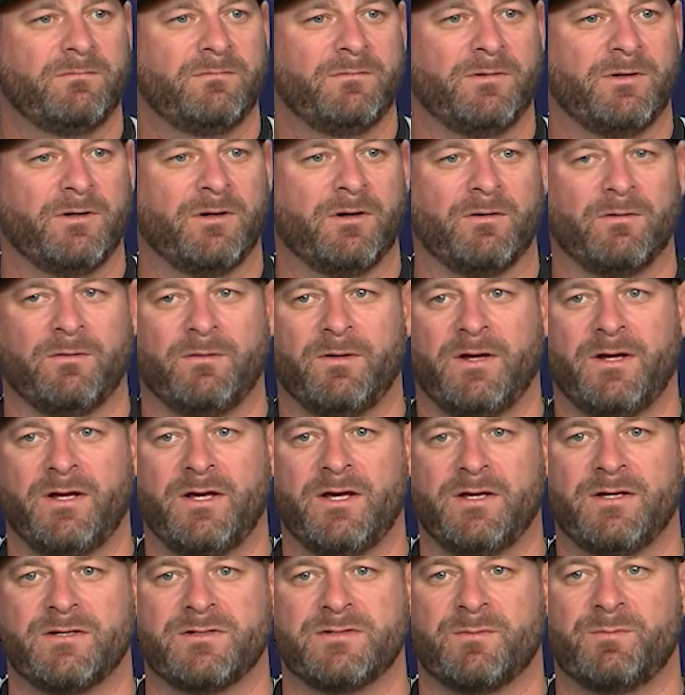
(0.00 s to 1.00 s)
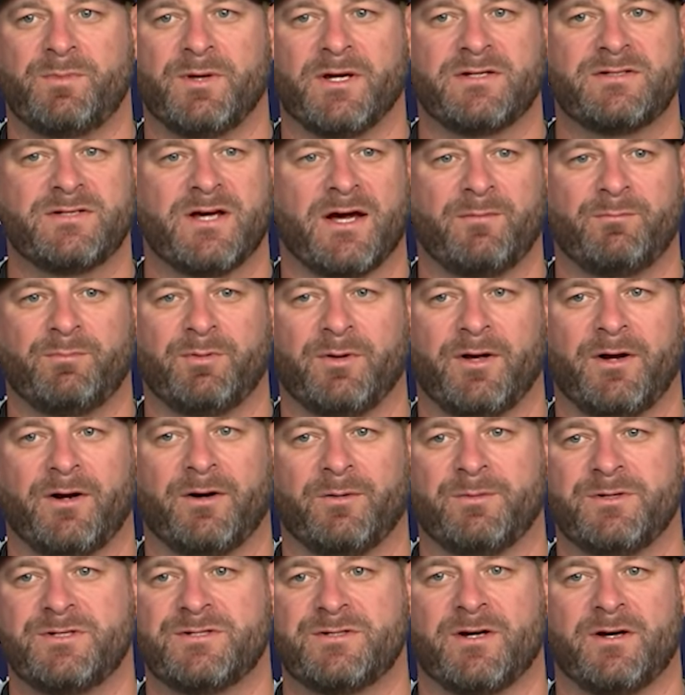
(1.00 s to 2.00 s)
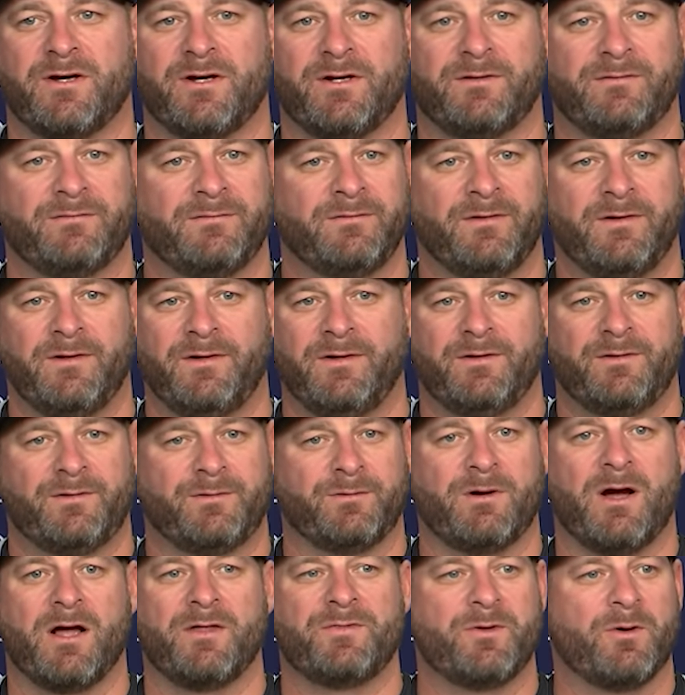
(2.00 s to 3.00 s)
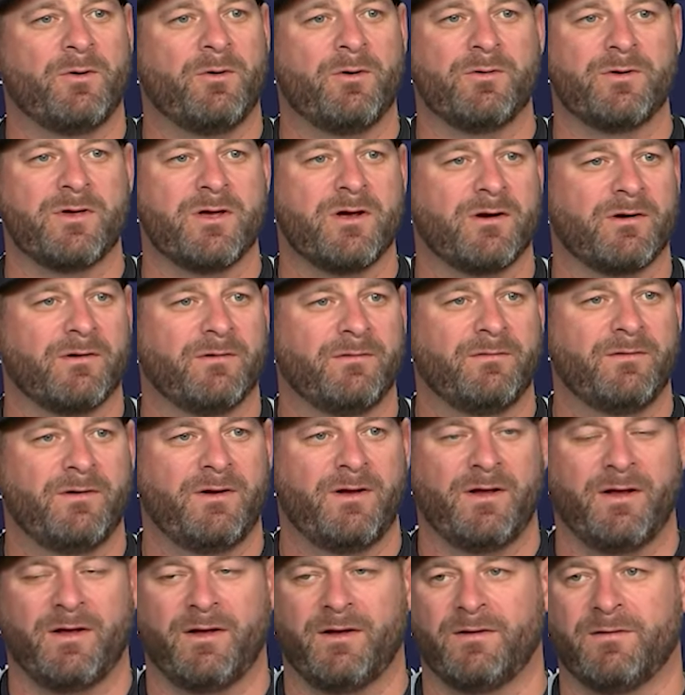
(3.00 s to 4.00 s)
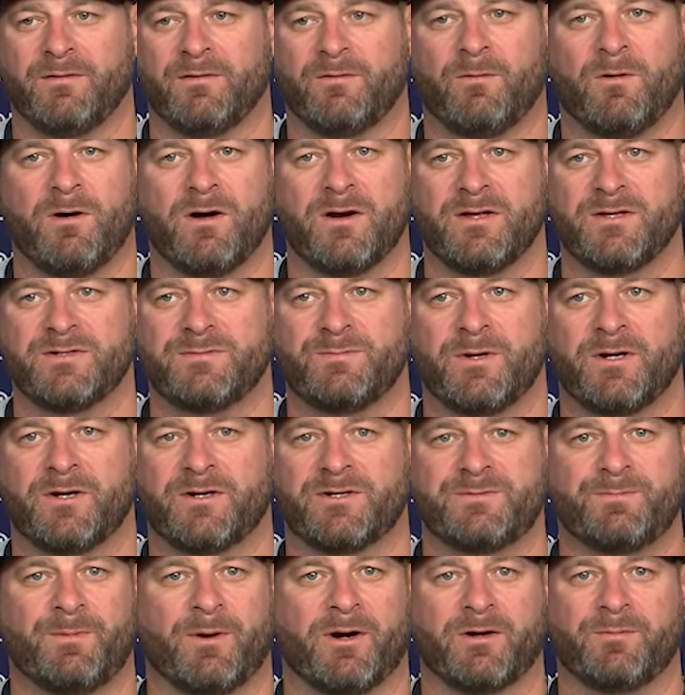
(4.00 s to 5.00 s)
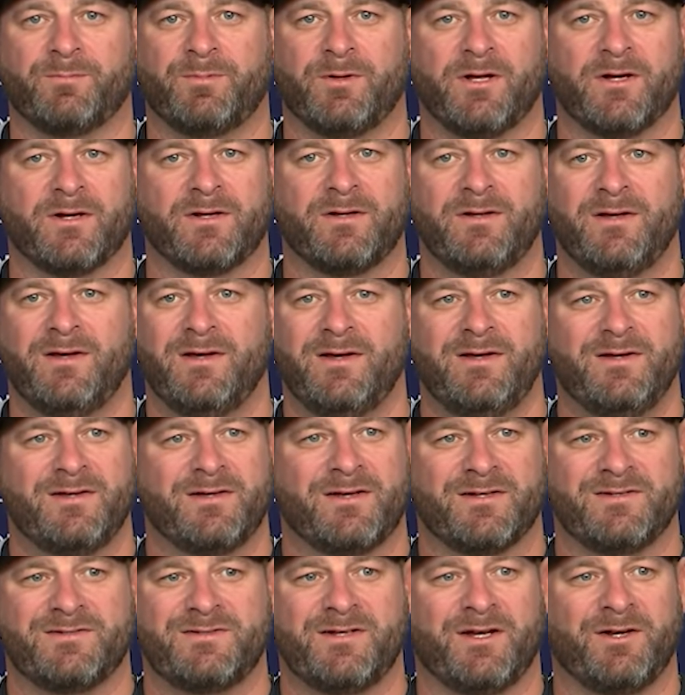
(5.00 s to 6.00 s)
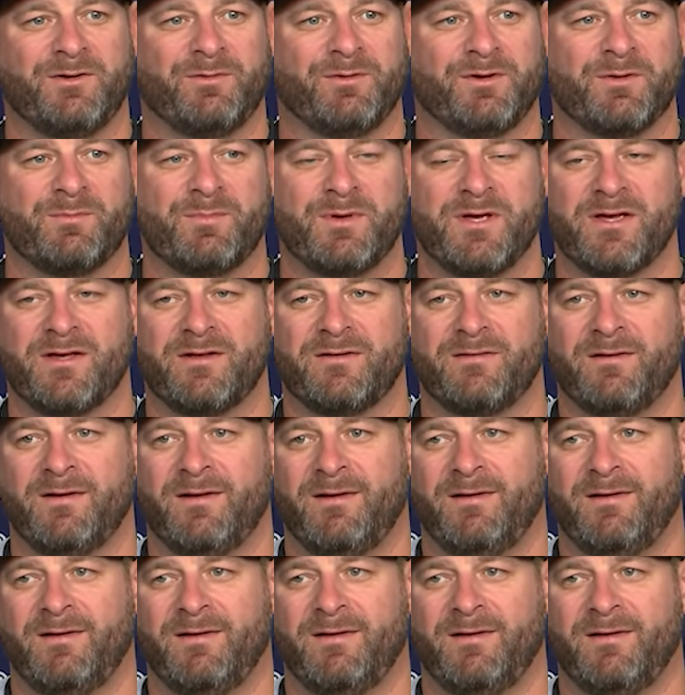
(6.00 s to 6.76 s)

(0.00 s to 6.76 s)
You know, he's a big-time player. We saw it throughout the whole year. And Kwani's been our spark plug, continuing to be it.